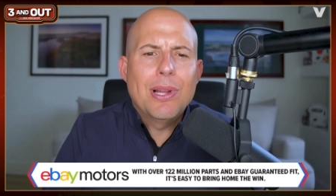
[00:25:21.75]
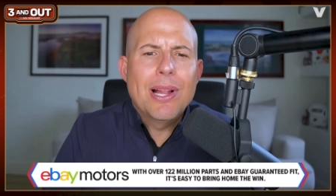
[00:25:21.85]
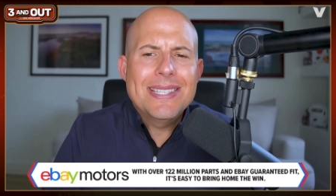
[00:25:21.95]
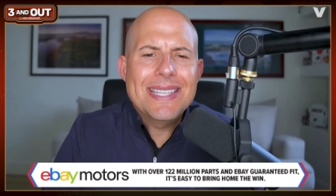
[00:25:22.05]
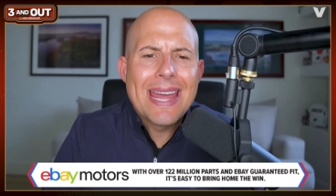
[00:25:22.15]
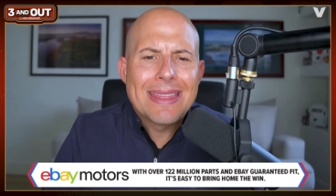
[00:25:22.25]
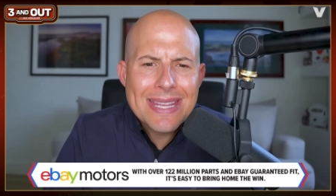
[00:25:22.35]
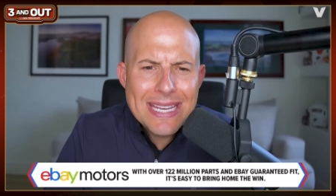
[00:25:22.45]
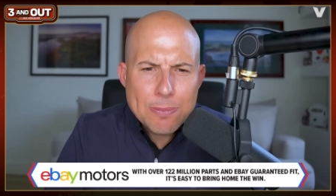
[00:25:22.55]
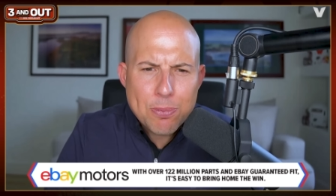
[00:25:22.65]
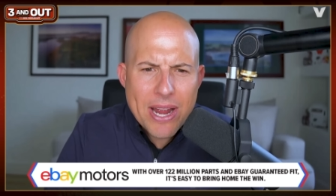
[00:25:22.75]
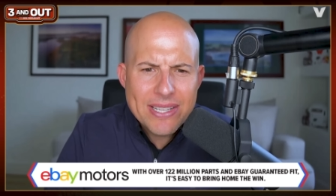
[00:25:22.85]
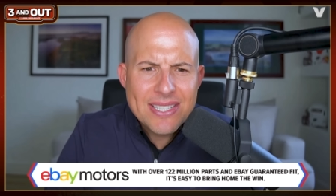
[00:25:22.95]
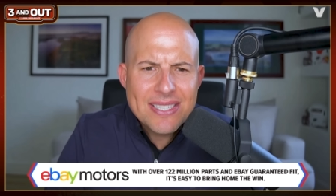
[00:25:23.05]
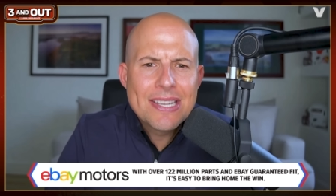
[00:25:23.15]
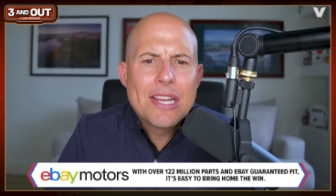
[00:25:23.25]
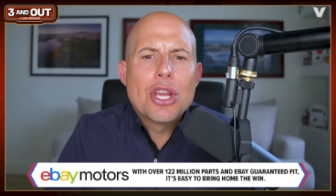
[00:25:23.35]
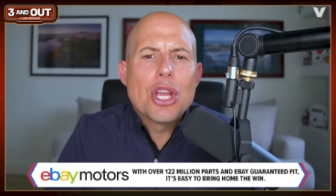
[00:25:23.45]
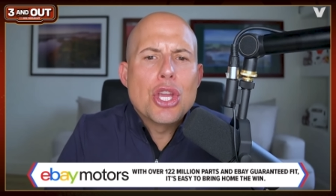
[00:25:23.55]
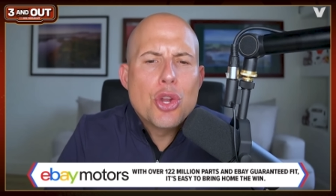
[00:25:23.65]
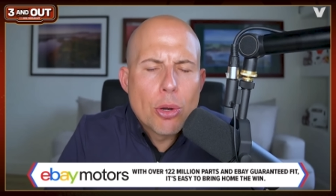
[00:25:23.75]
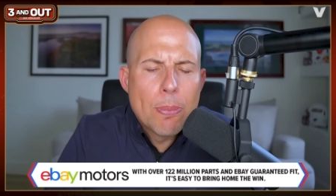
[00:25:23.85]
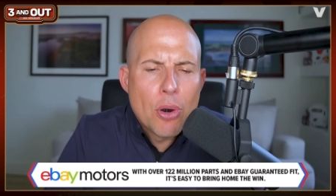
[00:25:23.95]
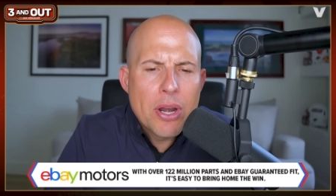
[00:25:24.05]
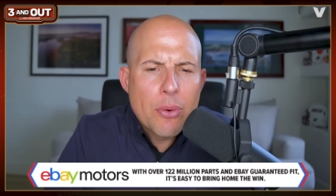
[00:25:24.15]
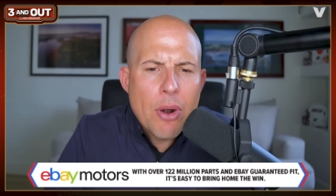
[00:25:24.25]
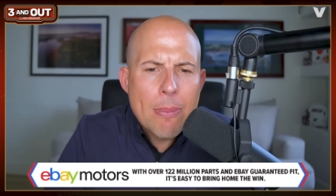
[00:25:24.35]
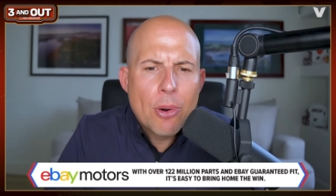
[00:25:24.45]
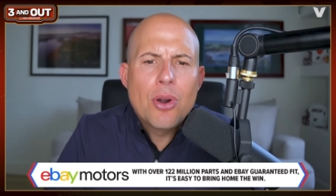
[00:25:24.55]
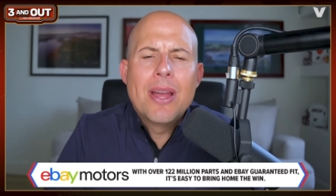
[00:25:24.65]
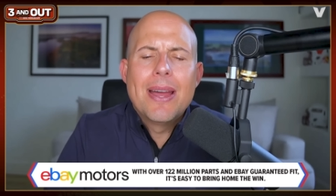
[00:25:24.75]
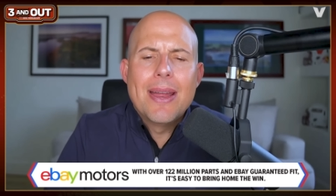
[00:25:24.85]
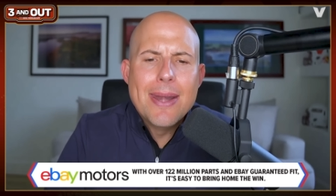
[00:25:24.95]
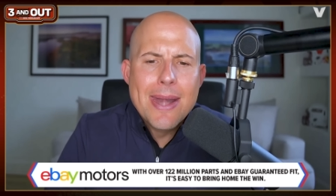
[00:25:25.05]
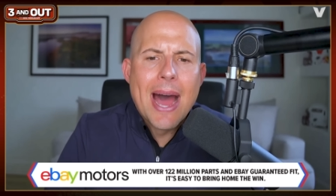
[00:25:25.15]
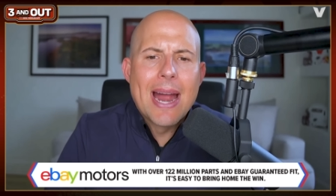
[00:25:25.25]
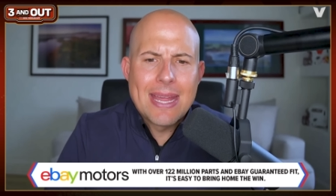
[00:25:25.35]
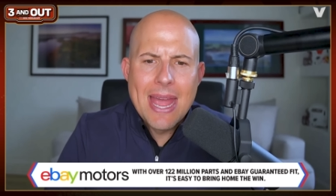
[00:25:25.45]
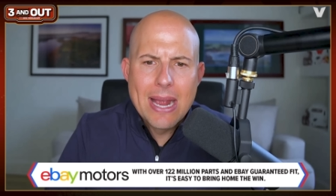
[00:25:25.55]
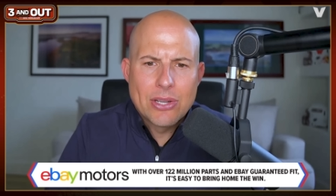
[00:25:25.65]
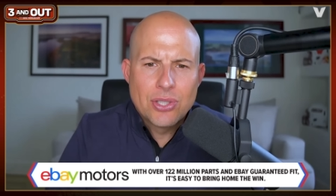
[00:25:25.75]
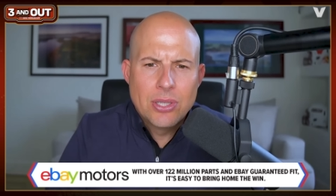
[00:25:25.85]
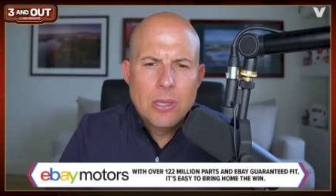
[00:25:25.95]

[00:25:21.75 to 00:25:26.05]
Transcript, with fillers: Plus, at these prices, you're burning rubber, not cash.